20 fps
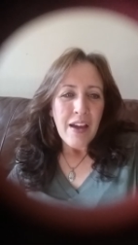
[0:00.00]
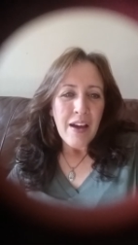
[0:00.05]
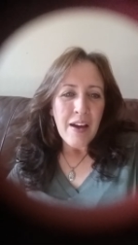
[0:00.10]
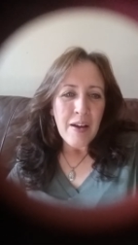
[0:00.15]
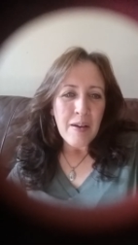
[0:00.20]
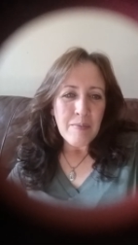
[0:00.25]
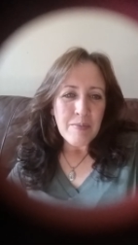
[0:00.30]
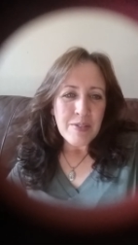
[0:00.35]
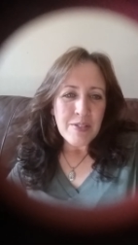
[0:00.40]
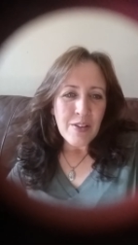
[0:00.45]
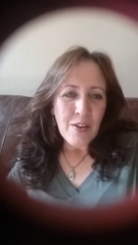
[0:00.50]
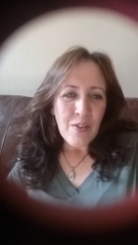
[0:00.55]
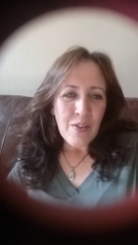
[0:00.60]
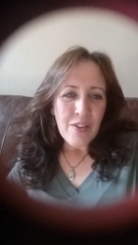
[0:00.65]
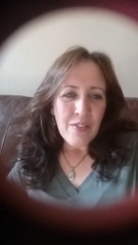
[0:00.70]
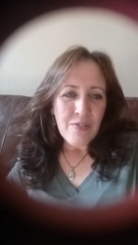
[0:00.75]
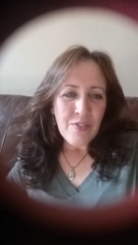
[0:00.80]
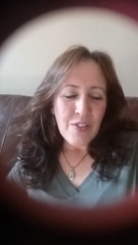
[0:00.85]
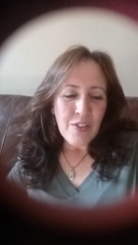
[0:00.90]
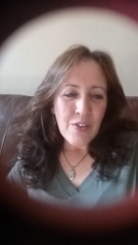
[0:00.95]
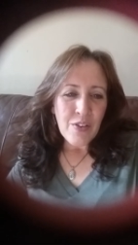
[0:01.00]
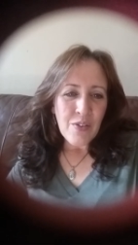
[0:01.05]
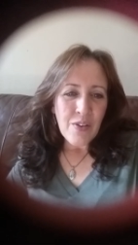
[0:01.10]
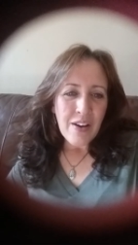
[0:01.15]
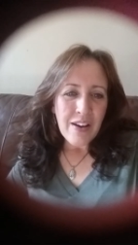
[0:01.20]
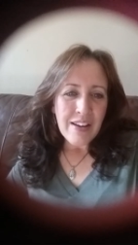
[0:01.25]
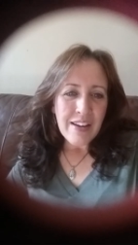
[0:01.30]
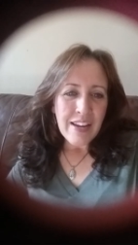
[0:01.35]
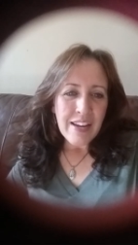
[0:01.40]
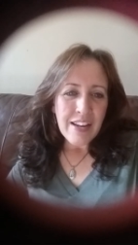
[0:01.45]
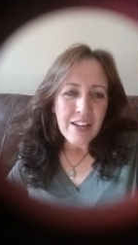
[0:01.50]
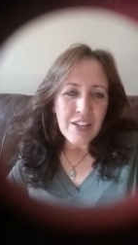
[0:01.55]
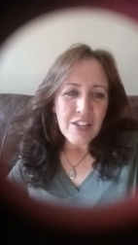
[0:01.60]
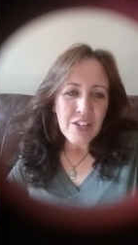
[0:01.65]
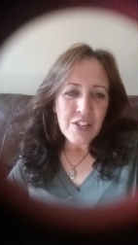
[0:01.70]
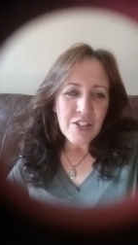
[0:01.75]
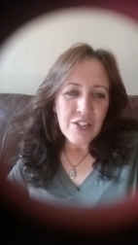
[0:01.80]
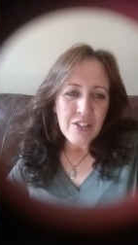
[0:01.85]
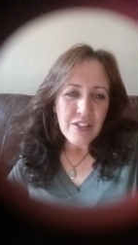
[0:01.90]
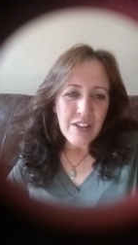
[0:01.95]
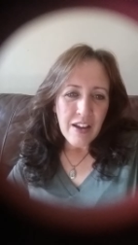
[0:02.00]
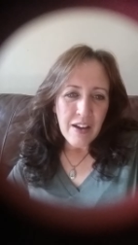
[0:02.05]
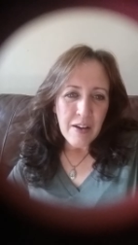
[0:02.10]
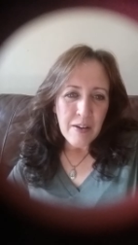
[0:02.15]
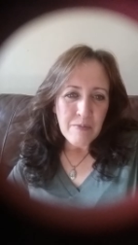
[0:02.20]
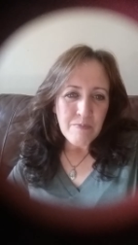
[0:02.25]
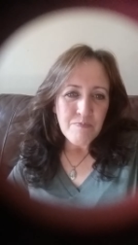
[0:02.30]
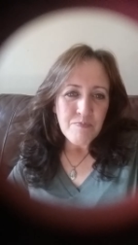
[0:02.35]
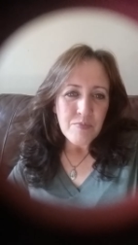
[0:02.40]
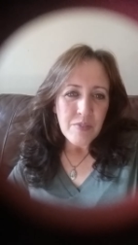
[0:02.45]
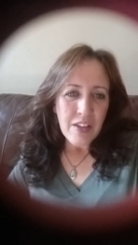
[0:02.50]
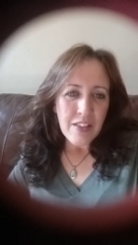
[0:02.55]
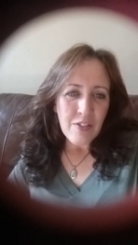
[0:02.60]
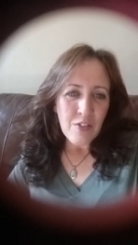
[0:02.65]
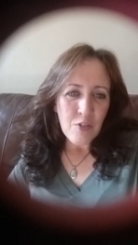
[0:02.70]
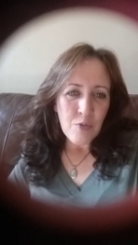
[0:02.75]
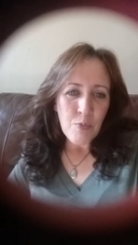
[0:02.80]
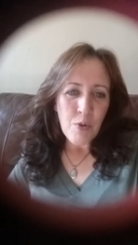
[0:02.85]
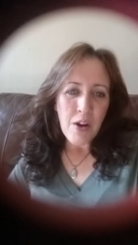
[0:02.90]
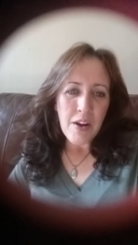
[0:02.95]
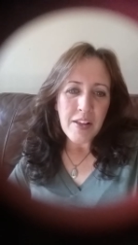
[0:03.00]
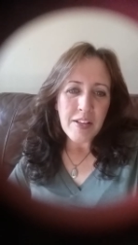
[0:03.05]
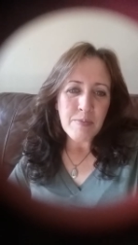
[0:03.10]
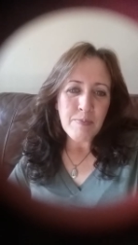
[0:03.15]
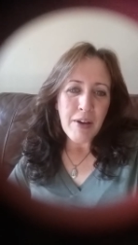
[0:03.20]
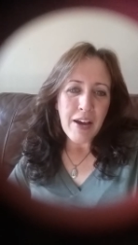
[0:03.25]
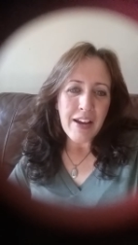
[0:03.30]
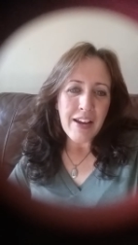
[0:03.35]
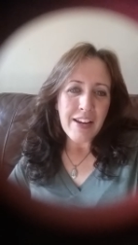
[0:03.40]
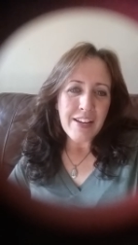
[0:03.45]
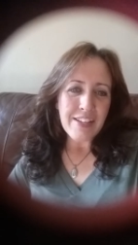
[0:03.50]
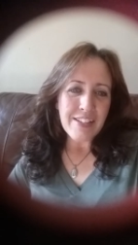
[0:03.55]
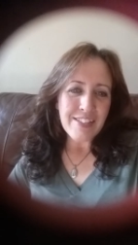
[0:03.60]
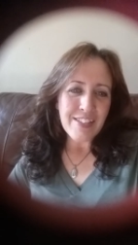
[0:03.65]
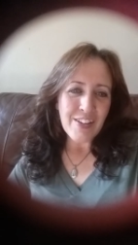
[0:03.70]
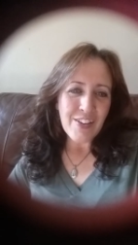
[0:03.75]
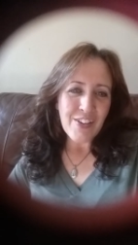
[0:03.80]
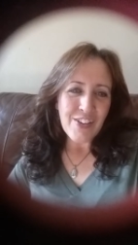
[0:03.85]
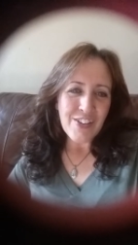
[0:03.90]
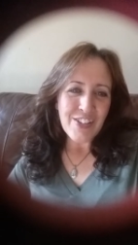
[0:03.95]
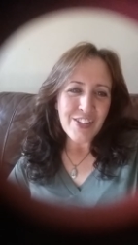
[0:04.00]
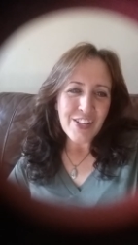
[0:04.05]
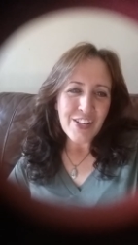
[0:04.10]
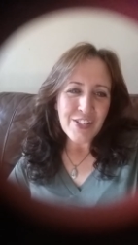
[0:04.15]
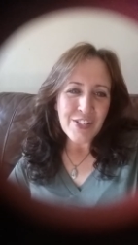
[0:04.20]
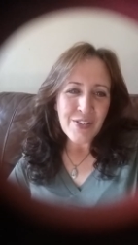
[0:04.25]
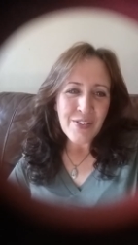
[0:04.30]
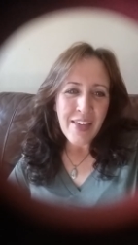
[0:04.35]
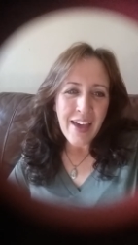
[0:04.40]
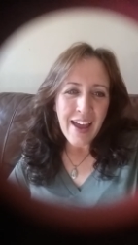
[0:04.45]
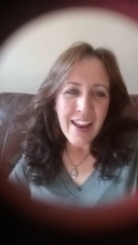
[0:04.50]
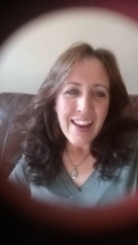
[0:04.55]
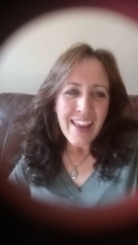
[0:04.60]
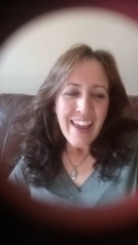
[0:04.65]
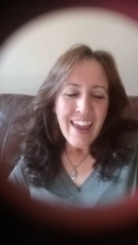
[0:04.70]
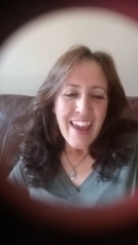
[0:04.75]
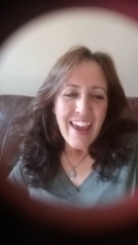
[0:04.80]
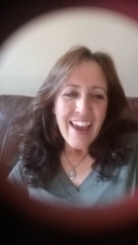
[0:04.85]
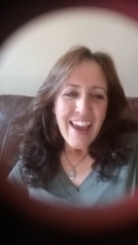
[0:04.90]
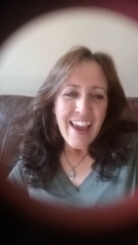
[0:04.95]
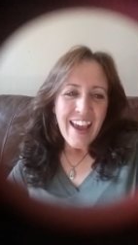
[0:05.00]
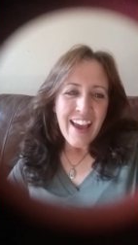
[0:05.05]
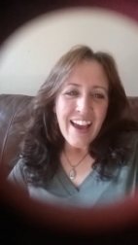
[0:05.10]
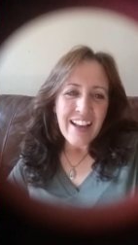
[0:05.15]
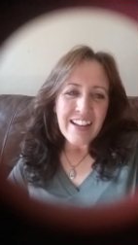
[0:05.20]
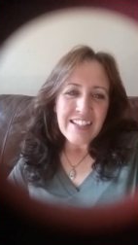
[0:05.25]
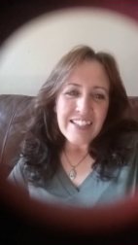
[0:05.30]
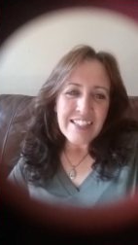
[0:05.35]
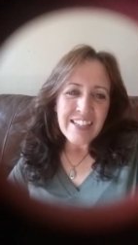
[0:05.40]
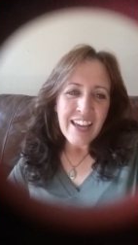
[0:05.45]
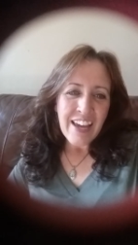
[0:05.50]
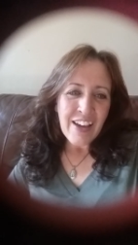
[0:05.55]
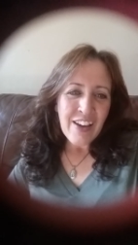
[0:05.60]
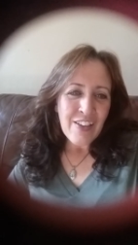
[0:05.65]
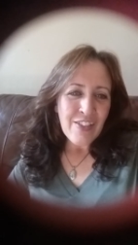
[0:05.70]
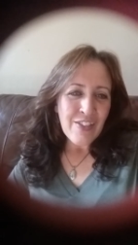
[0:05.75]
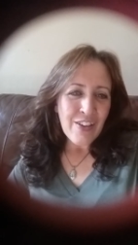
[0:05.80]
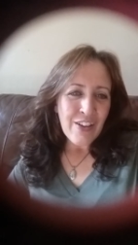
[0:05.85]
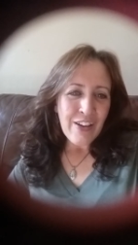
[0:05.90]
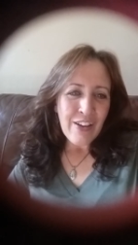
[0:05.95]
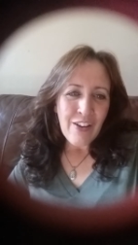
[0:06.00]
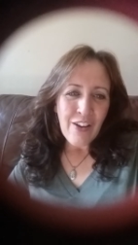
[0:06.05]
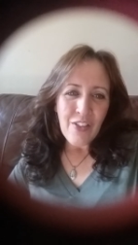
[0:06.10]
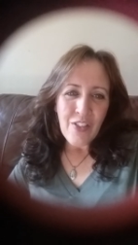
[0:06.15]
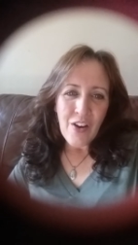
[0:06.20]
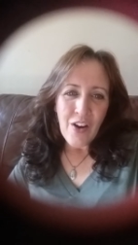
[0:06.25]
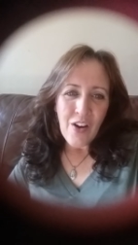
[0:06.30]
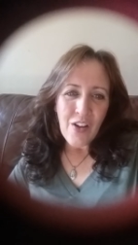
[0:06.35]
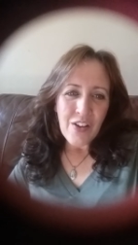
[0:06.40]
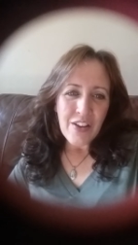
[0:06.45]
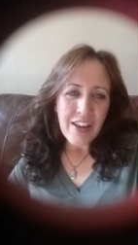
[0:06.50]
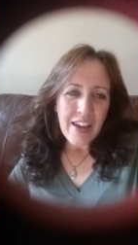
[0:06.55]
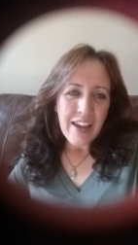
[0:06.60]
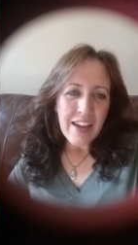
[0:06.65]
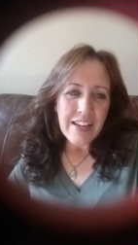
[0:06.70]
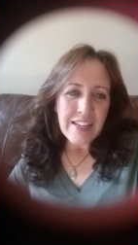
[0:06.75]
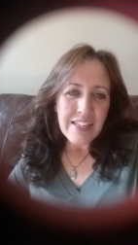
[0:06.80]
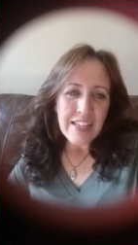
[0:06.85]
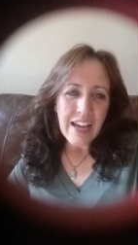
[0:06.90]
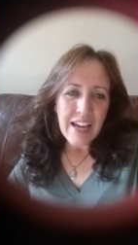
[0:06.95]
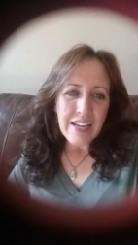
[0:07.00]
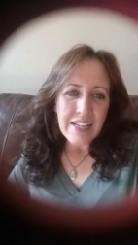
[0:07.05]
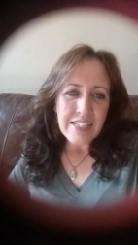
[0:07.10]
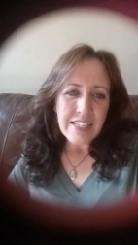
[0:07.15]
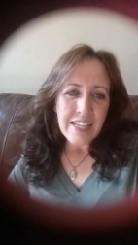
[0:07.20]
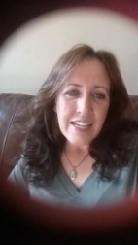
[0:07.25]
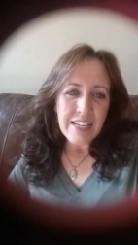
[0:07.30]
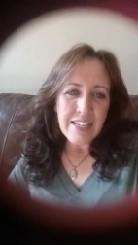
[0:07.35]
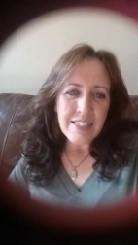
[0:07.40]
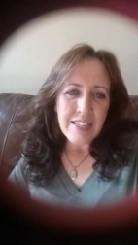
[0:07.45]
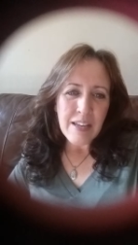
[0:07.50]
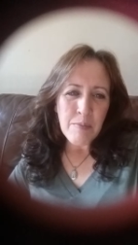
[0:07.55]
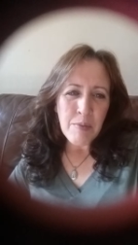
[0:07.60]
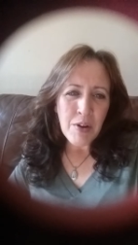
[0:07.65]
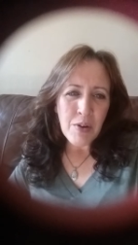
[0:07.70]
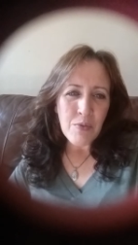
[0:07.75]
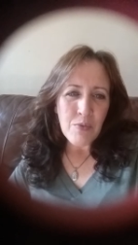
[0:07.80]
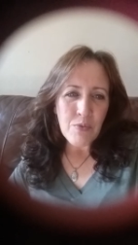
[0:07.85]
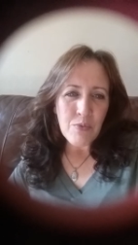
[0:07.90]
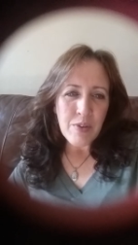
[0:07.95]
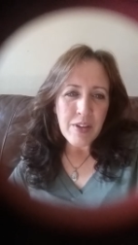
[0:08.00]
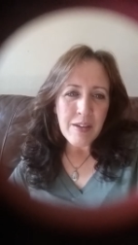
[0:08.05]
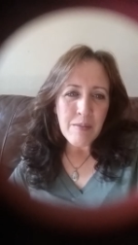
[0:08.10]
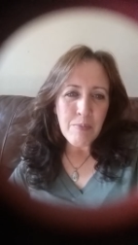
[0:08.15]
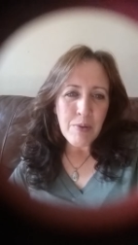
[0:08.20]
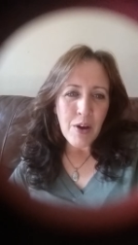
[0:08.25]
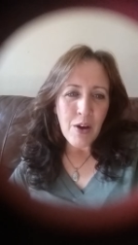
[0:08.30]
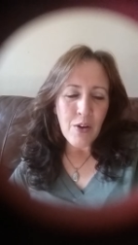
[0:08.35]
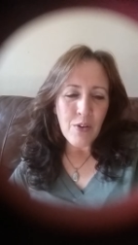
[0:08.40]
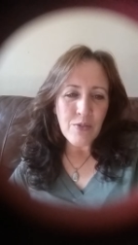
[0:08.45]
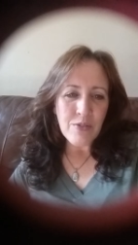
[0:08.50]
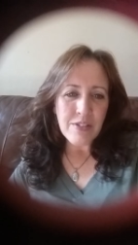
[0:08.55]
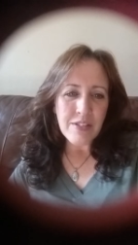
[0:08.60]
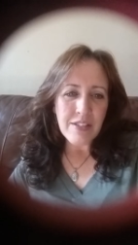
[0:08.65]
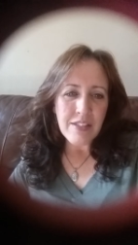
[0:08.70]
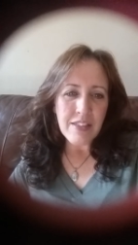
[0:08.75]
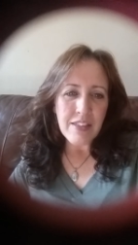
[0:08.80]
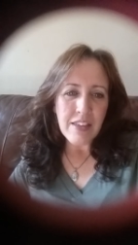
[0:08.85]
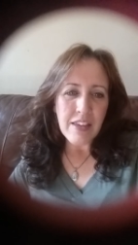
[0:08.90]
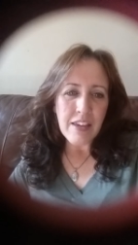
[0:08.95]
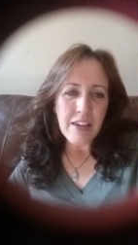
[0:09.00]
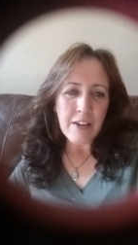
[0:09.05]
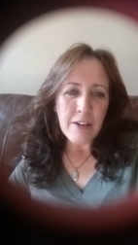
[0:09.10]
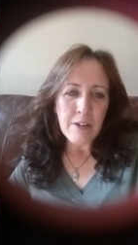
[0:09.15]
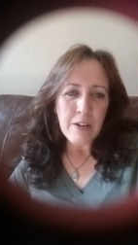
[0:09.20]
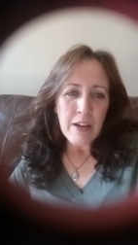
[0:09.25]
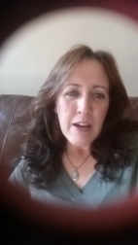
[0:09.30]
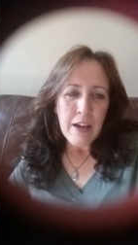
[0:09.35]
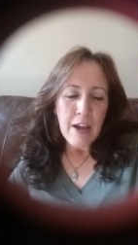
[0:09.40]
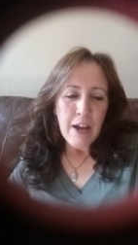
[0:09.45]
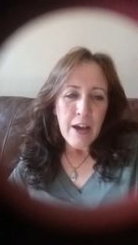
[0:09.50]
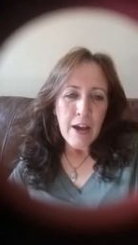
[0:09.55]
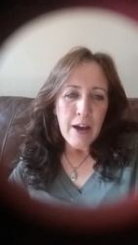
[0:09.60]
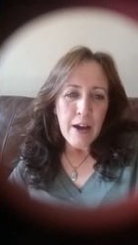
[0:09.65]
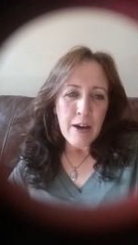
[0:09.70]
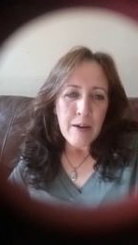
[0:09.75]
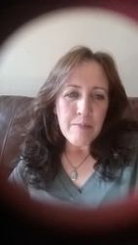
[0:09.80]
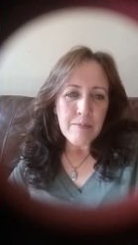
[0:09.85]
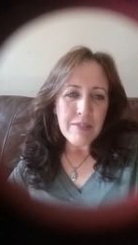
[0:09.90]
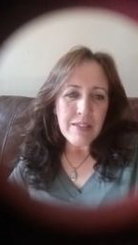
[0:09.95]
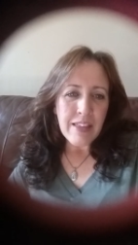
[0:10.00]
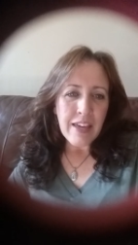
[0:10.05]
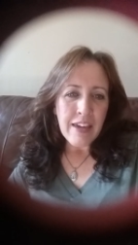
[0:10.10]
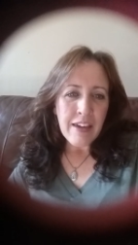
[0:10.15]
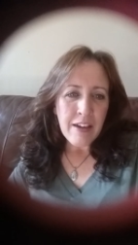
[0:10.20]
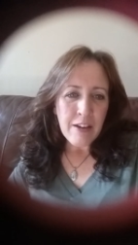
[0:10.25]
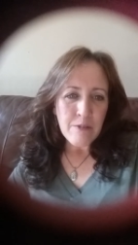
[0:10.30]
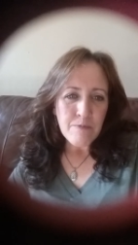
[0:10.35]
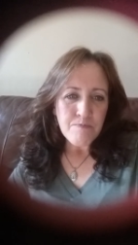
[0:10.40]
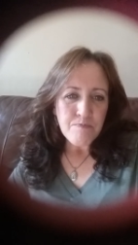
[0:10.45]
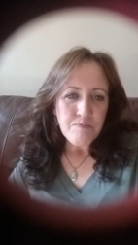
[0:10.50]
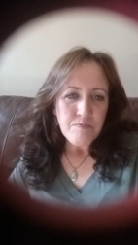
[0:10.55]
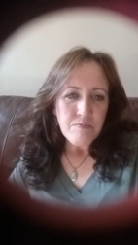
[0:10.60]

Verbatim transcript: Um, so if you are needing to um, get those products back, I just encourage you to do that and take a look at all the holiday ideas. I'm going to repost the um, link